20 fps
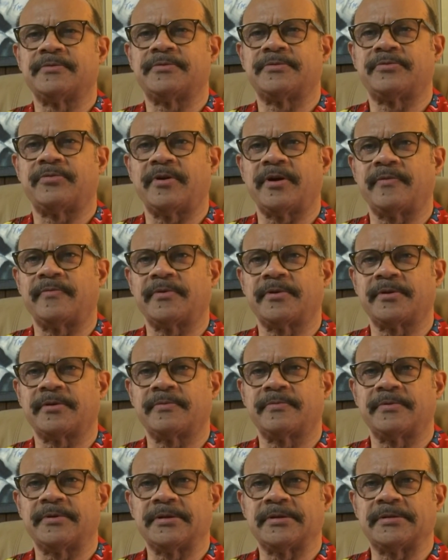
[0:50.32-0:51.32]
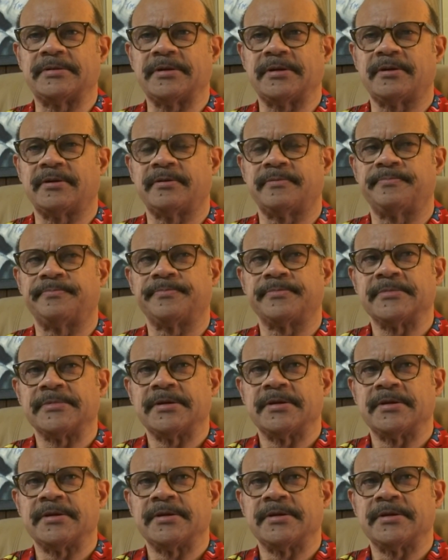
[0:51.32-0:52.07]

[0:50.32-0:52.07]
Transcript: Traveling with um,